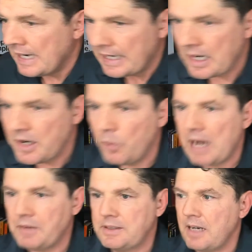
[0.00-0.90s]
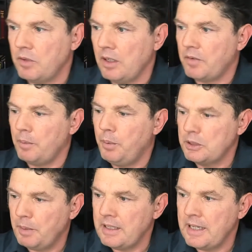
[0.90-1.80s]
And I know we have several of our
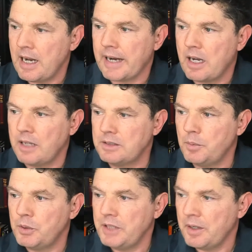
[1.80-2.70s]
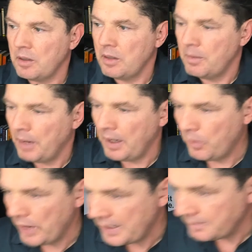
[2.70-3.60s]
pushbutton AI customers here, by the
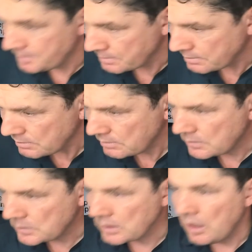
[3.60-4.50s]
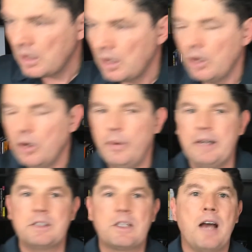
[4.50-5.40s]
way. Who
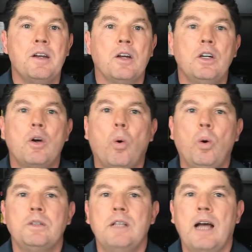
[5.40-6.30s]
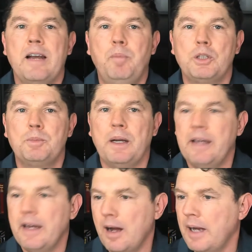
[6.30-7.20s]
here has gotten a good course out of push button
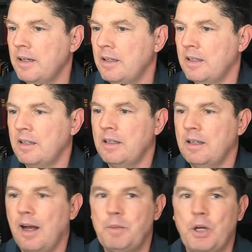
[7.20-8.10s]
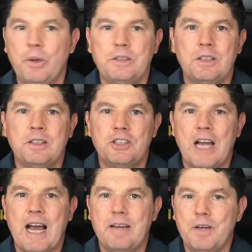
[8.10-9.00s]
AI? I'm curious in the
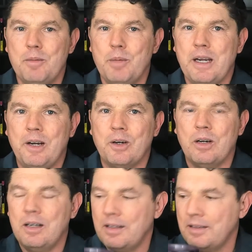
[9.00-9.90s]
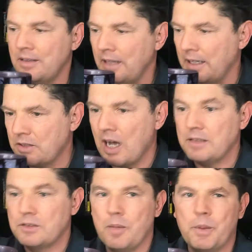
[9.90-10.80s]
chat if anybody here has
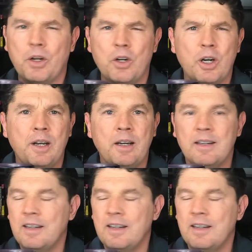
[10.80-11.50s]
gotten something good.